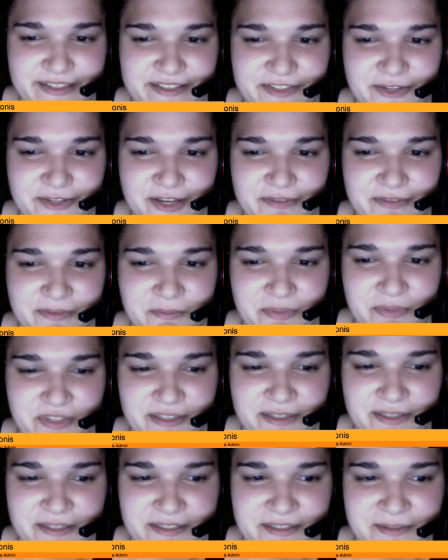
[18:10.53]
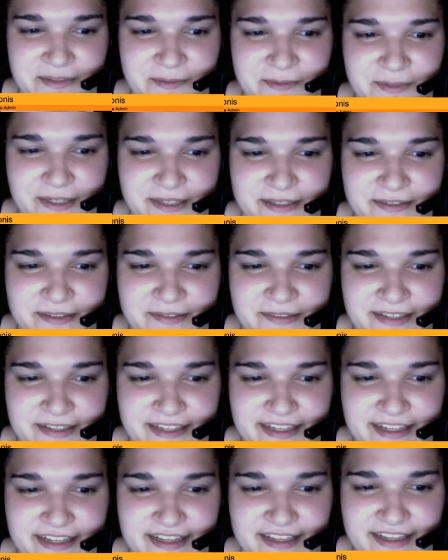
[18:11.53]
you haven't played it in a while,
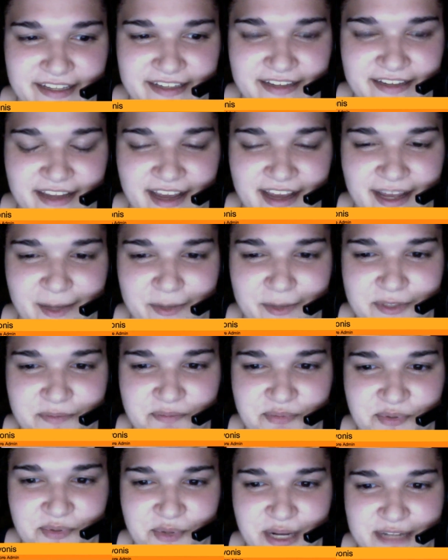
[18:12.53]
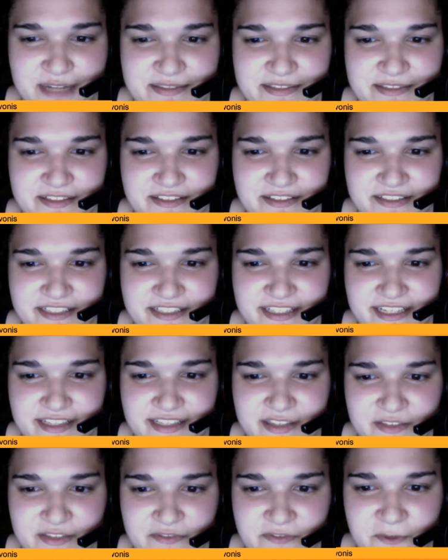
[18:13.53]
and I was practically in
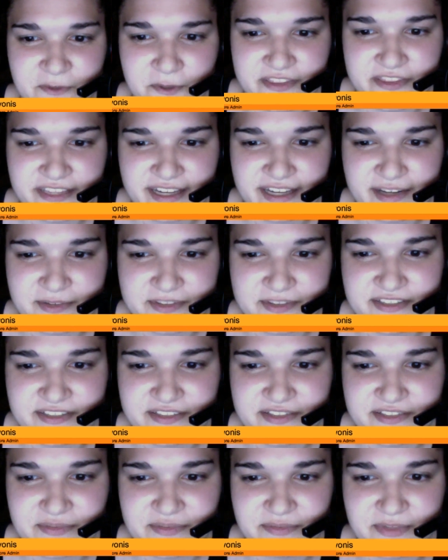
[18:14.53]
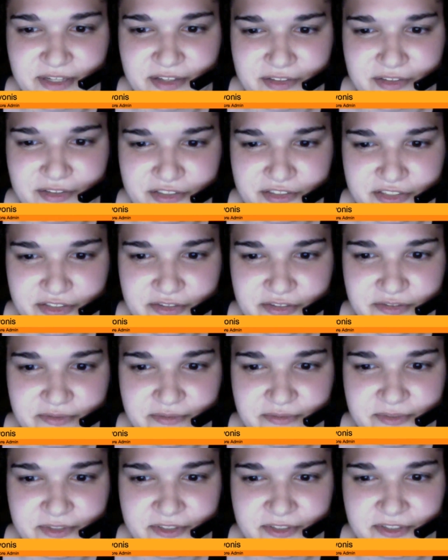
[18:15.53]
the 4,000s while you
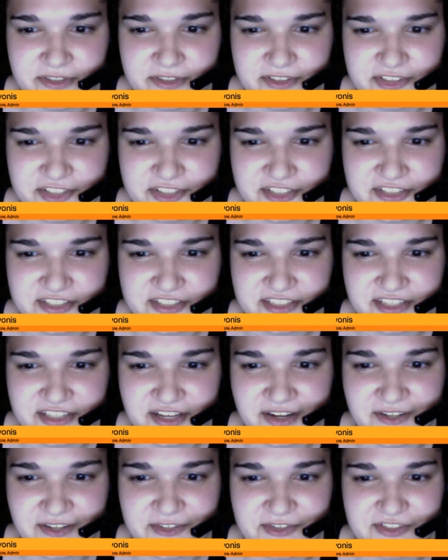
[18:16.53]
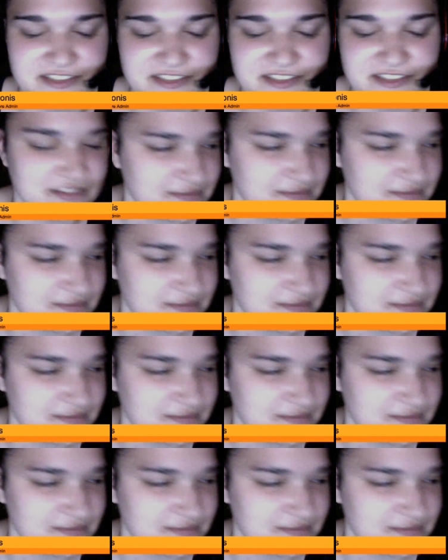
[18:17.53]
were just in the hundreds.